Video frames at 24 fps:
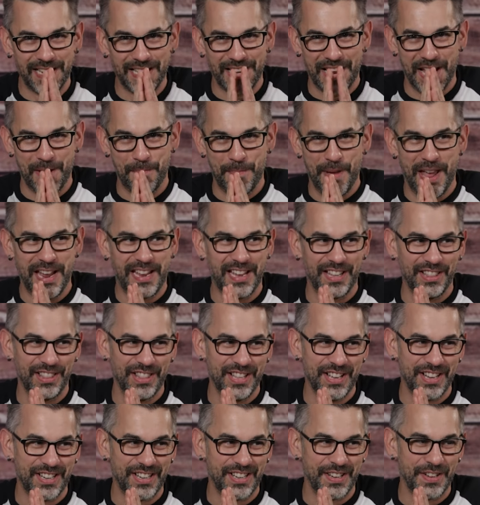it and make it
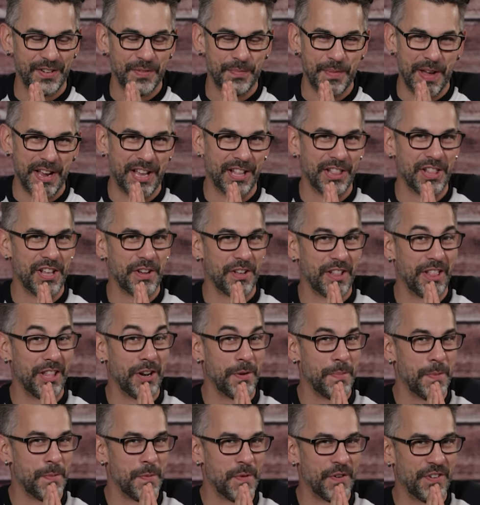look, make it look a
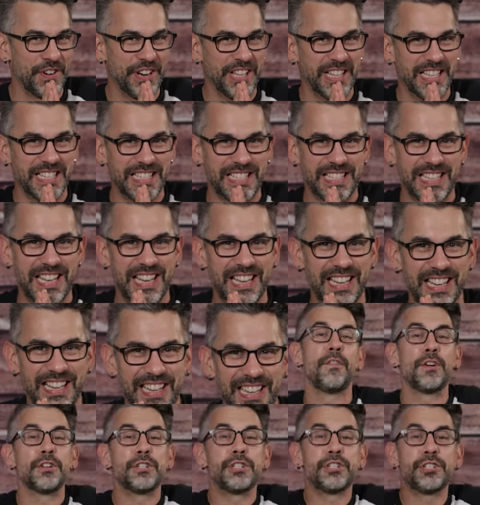little bit more realistic.
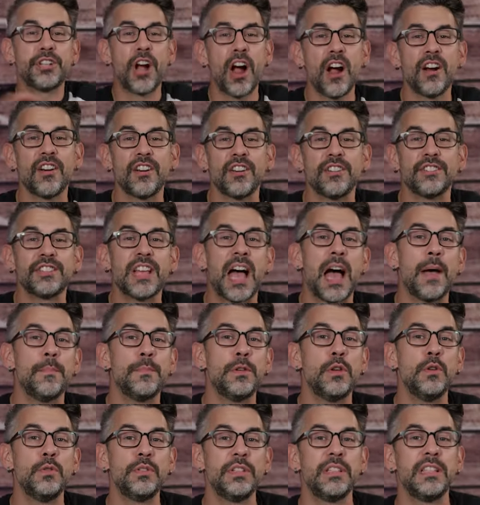For starters, I'm
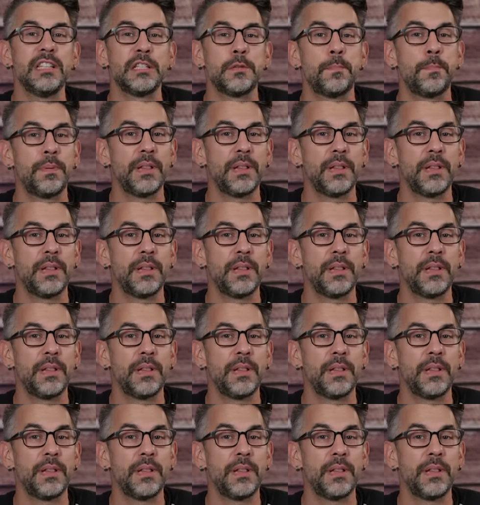using this